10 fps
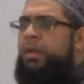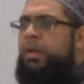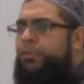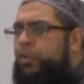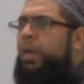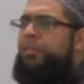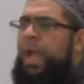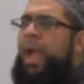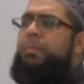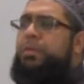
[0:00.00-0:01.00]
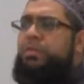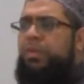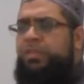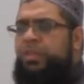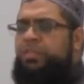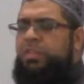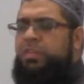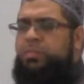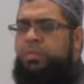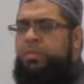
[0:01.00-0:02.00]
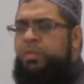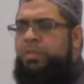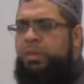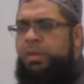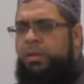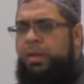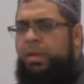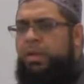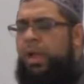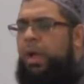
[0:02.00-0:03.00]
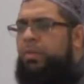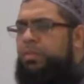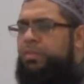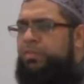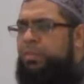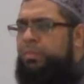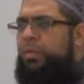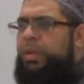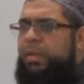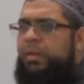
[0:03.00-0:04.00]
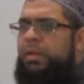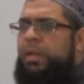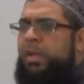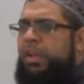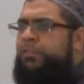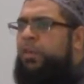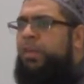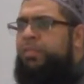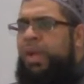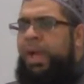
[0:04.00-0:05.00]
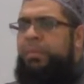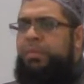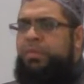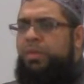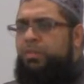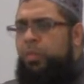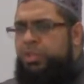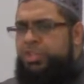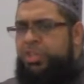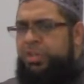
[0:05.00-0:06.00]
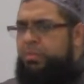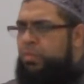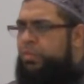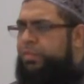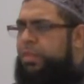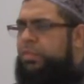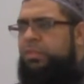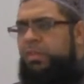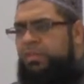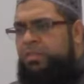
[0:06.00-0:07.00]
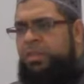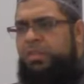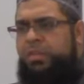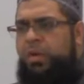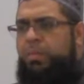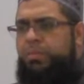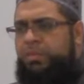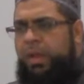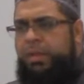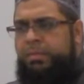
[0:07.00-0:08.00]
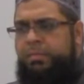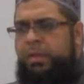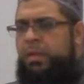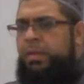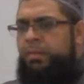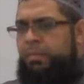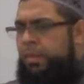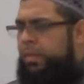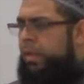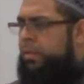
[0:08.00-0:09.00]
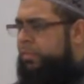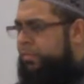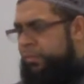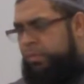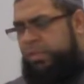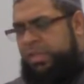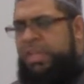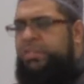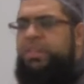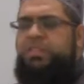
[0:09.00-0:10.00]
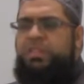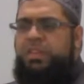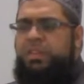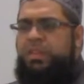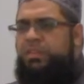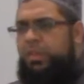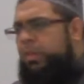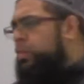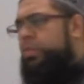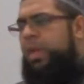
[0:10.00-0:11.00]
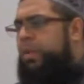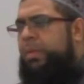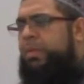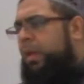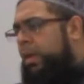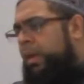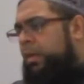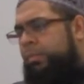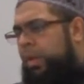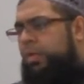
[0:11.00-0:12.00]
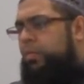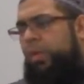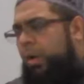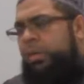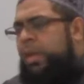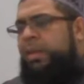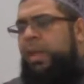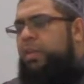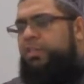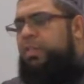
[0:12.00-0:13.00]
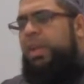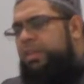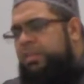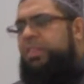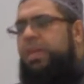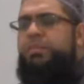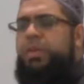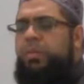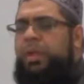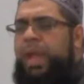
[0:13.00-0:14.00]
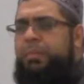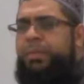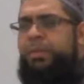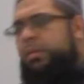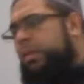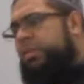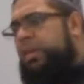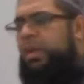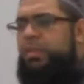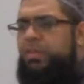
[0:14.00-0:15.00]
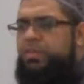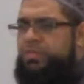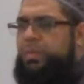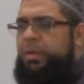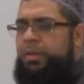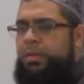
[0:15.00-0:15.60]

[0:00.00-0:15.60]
If you have a habit of listening to music in the early hours of the morning, if you have the habit of watching movies, sitcoms and TV series, you name it, on that last day the same thing will happen, nothing unusual.